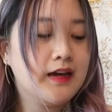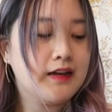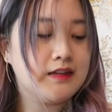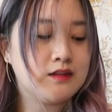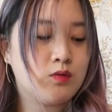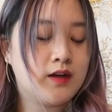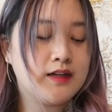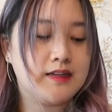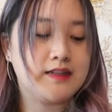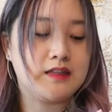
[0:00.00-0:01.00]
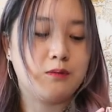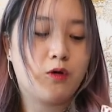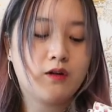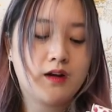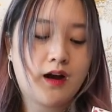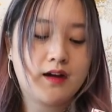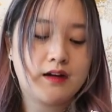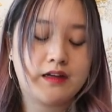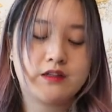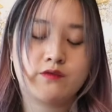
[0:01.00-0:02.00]
This one is in polka dot.
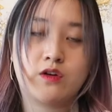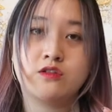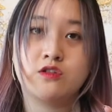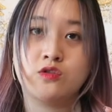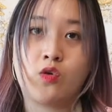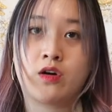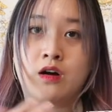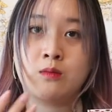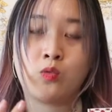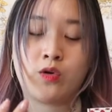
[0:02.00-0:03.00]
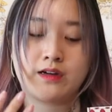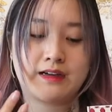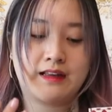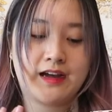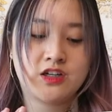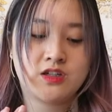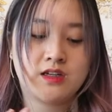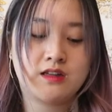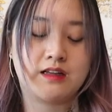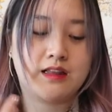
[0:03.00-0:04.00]
It is for Dior Amour
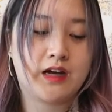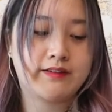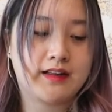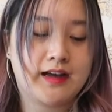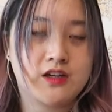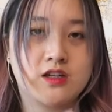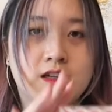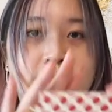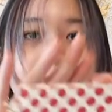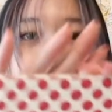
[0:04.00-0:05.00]
collection, the Love collection.